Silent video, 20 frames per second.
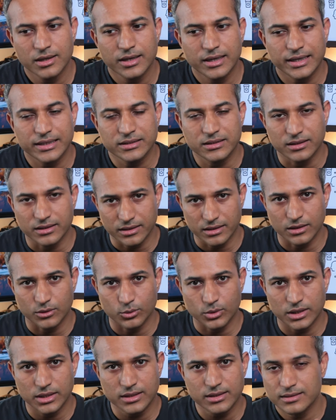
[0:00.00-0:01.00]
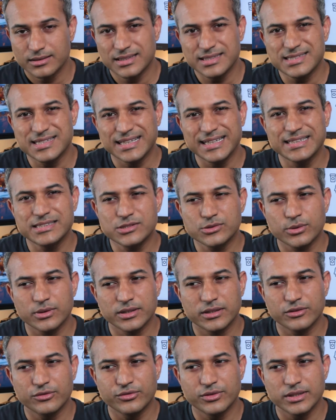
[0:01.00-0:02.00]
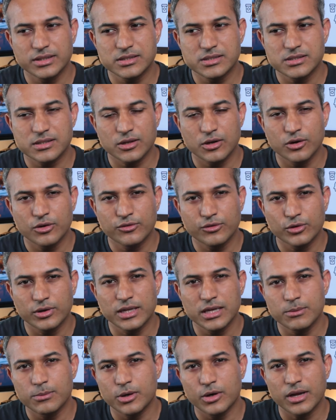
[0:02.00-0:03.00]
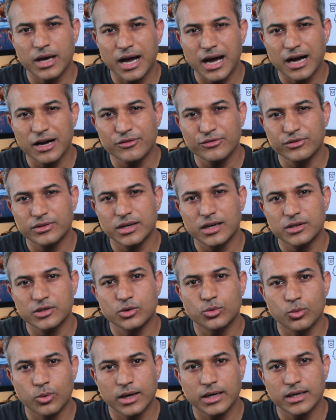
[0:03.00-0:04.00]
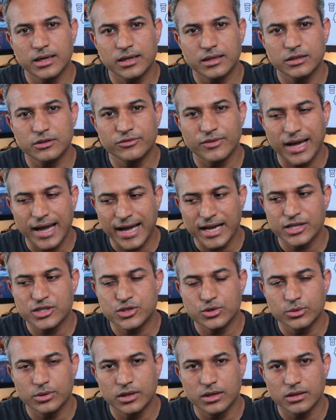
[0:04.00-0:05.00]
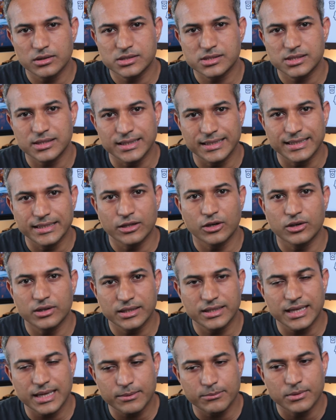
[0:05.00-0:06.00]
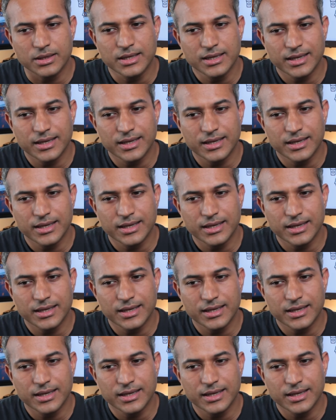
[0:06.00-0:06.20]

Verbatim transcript: in the real world, this leads to a difference of only about half an hour to one hour of actual screen on time.